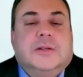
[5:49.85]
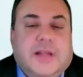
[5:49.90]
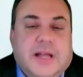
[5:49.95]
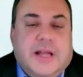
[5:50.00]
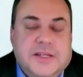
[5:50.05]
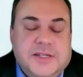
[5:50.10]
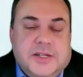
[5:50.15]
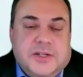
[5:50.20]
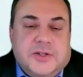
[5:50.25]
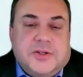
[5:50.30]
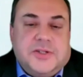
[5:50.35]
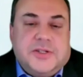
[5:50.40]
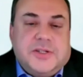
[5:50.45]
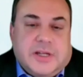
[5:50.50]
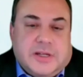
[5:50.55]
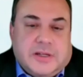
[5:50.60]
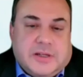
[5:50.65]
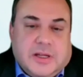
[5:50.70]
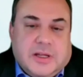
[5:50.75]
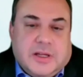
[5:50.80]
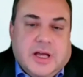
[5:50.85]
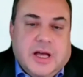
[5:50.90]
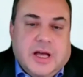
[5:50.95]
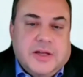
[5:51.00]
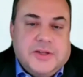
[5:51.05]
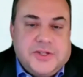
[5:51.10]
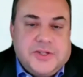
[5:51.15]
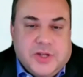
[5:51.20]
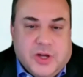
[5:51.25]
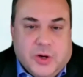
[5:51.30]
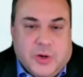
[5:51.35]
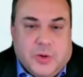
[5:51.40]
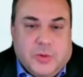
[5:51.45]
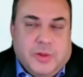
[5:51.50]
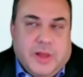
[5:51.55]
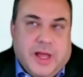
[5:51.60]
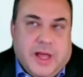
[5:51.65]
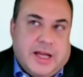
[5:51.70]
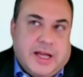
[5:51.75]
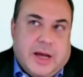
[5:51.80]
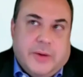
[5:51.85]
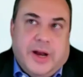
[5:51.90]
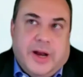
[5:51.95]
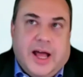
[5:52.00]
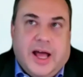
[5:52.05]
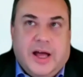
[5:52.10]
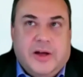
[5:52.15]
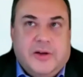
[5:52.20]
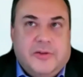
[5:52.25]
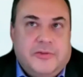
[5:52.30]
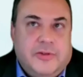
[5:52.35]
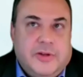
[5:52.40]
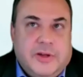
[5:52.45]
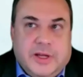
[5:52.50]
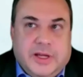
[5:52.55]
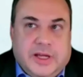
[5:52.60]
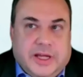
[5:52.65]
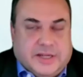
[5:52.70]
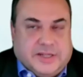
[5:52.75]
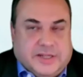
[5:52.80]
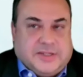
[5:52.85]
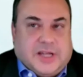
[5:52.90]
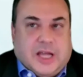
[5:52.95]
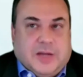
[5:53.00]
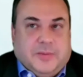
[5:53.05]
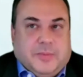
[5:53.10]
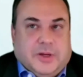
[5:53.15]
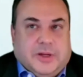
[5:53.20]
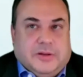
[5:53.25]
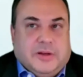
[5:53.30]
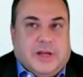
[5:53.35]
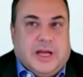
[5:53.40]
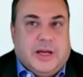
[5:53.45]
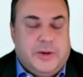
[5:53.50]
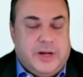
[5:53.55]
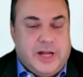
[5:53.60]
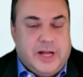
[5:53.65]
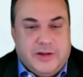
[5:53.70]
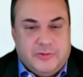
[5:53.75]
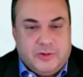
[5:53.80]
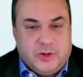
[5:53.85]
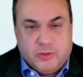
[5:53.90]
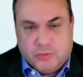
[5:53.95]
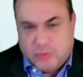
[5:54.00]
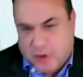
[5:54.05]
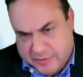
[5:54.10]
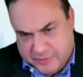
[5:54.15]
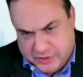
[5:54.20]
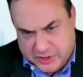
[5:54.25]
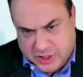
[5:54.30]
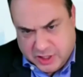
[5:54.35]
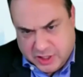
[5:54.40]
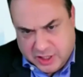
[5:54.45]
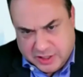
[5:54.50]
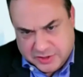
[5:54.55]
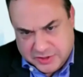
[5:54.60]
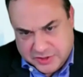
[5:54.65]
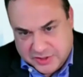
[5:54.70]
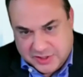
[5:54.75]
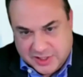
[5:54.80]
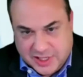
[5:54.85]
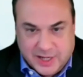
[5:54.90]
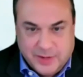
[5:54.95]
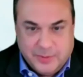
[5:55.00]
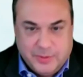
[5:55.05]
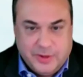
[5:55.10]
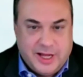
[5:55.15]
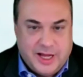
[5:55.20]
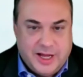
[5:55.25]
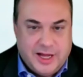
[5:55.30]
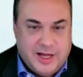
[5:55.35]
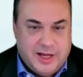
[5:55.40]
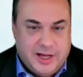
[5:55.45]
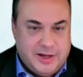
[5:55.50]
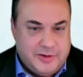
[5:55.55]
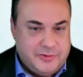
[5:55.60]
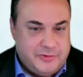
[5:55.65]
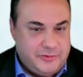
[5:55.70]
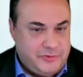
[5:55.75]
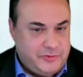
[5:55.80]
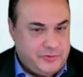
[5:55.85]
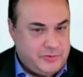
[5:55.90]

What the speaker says: That's interesting. So like, I would have excitement. I would have gravitas. I would have